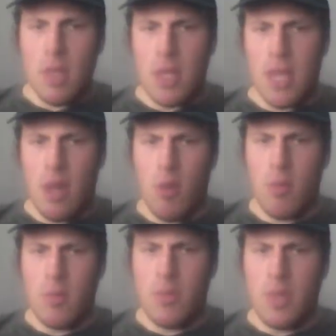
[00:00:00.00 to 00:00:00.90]

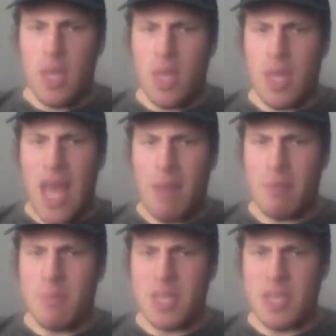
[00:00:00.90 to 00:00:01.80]
Now, the
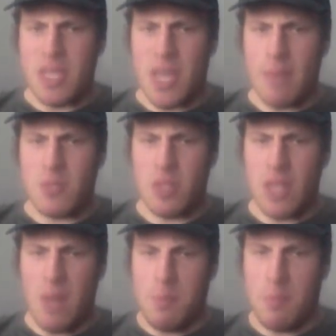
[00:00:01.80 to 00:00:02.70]
common misconception a
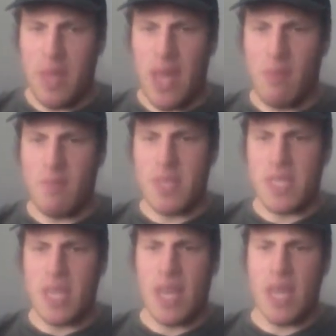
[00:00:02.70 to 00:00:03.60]
lot of people have
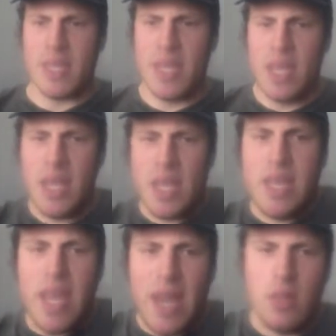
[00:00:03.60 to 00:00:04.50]
is that
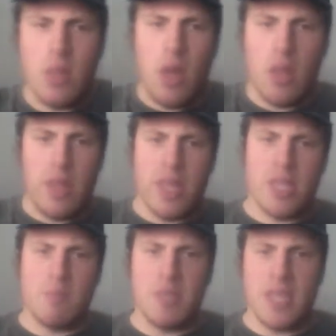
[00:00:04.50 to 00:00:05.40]
daddy
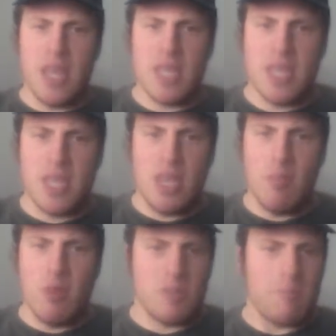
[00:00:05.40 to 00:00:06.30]
longlegs possess the
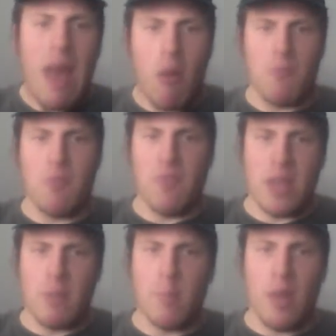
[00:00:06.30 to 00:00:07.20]
most powerful
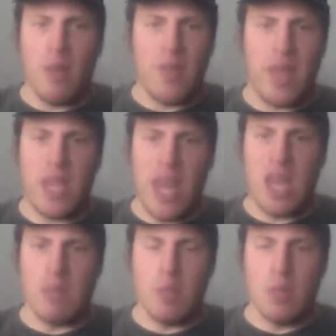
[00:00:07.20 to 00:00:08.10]
venom of any
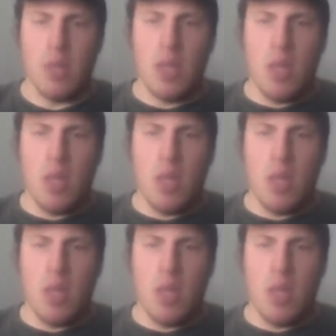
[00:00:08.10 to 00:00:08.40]
animal,